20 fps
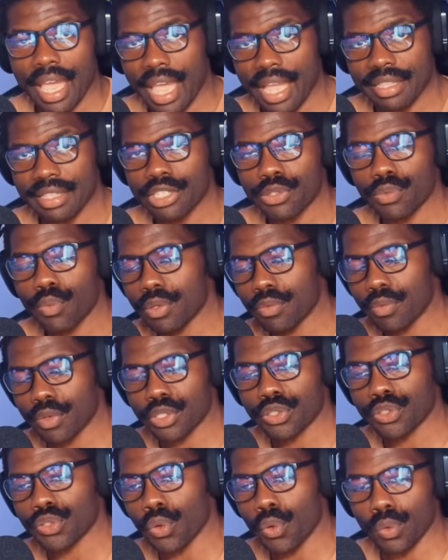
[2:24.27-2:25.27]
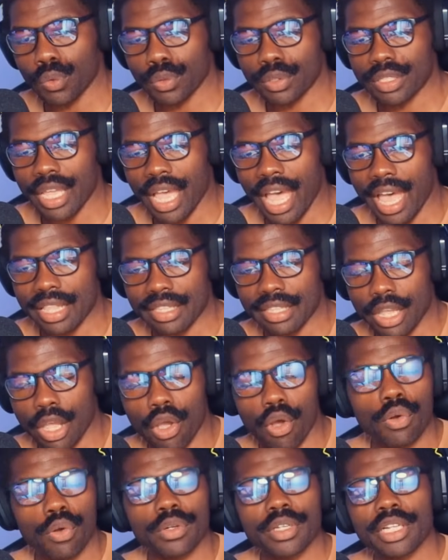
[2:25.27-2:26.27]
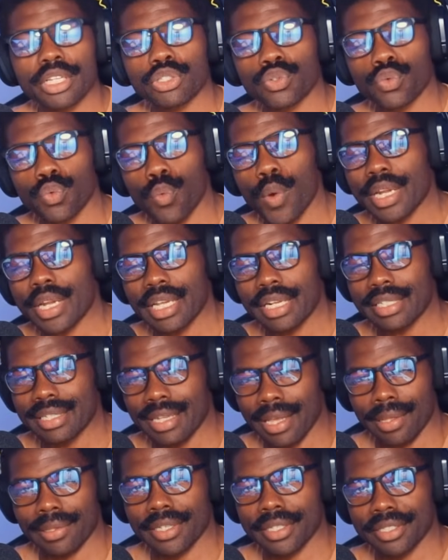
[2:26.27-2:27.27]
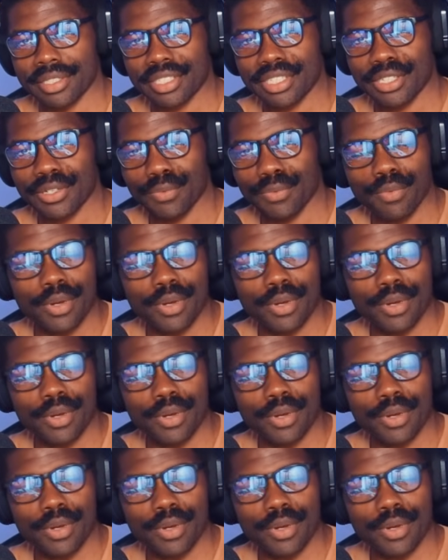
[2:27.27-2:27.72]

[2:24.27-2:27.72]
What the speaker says: And this one was sold at $120.